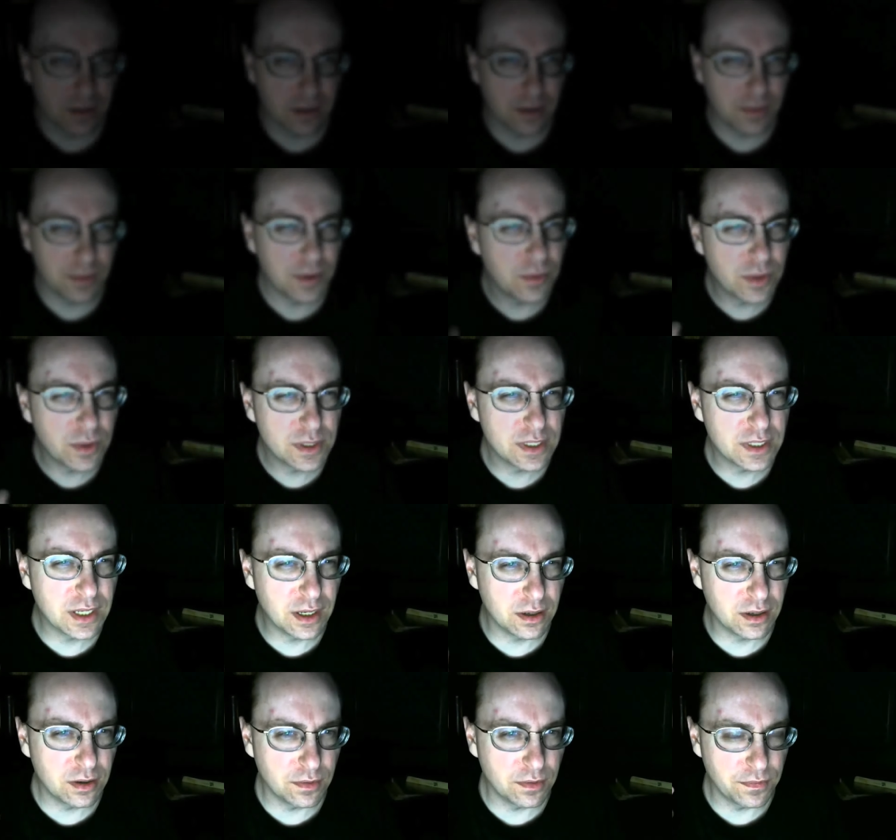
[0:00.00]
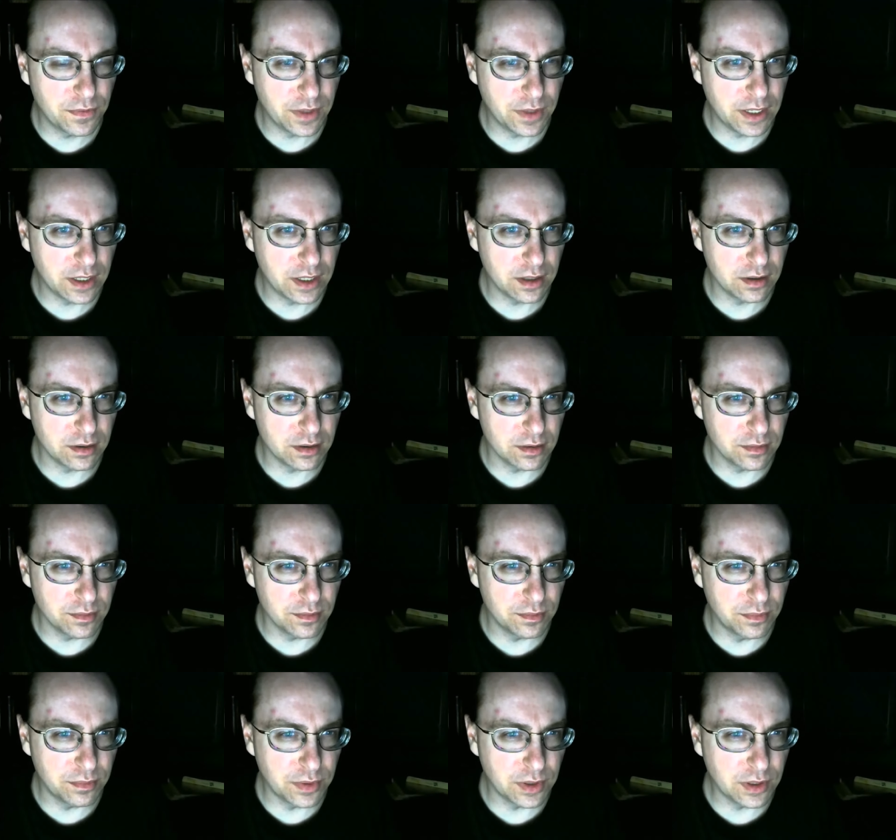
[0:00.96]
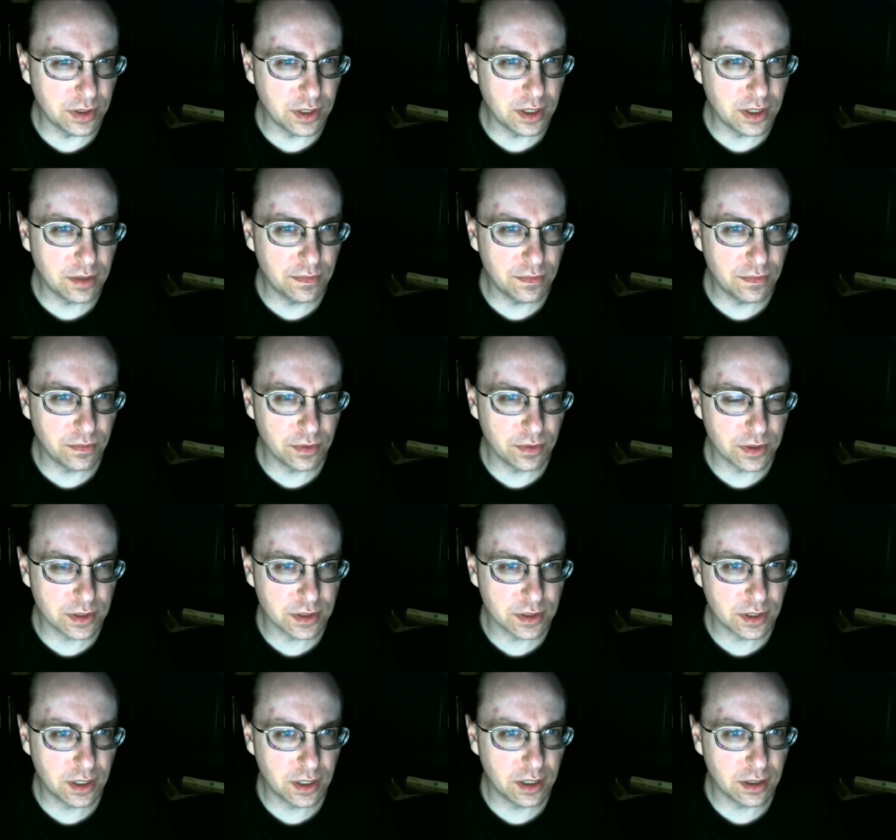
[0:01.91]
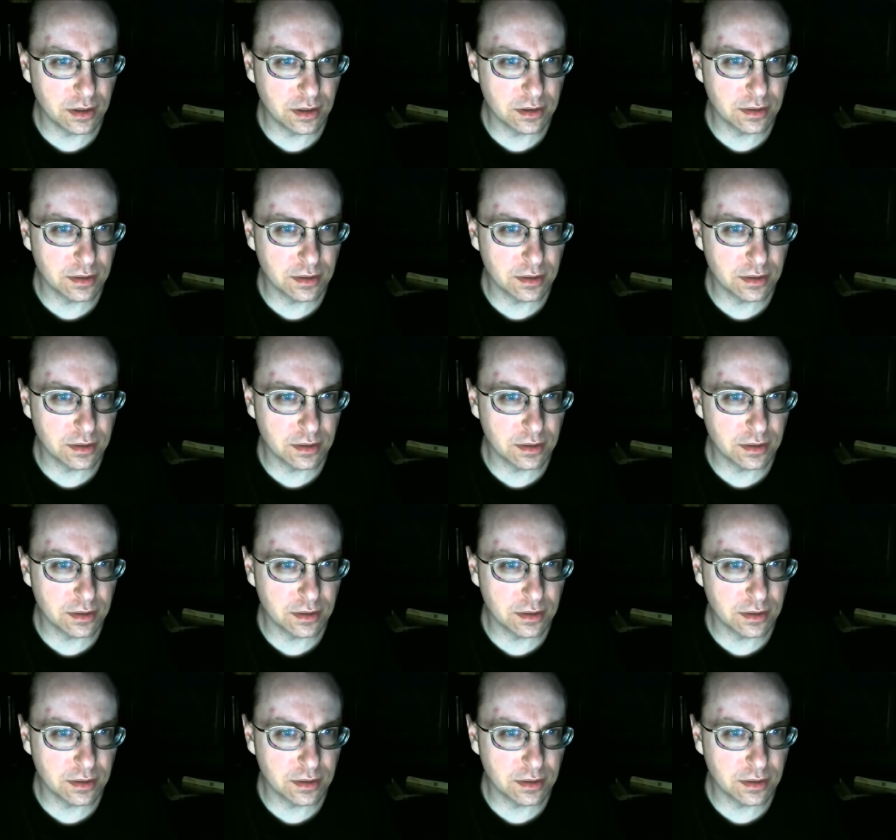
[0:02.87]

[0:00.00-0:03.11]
I mean, once again, conflating belief with science.